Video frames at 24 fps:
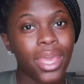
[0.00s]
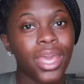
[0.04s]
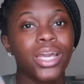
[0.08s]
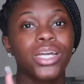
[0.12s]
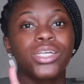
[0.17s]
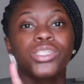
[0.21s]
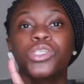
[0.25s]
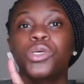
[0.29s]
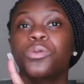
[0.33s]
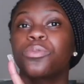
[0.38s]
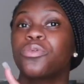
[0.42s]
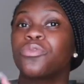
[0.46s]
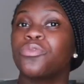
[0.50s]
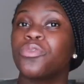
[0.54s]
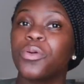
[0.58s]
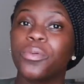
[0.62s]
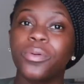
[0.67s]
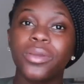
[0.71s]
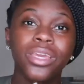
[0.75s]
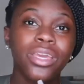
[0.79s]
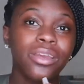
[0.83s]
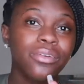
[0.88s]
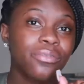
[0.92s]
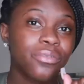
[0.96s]
So before
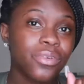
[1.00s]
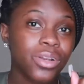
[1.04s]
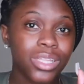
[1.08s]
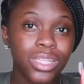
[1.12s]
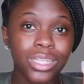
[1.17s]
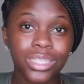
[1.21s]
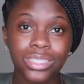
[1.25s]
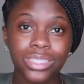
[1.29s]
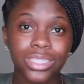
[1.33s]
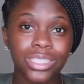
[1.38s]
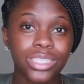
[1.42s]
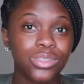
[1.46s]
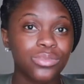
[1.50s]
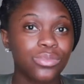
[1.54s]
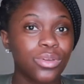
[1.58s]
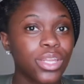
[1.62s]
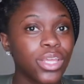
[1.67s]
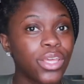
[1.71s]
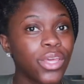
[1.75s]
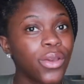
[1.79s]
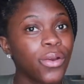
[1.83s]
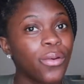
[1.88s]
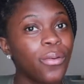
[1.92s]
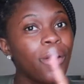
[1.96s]
we get further into this
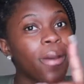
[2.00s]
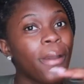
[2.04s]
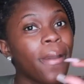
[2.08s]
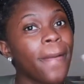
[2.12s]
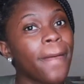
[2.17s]
video,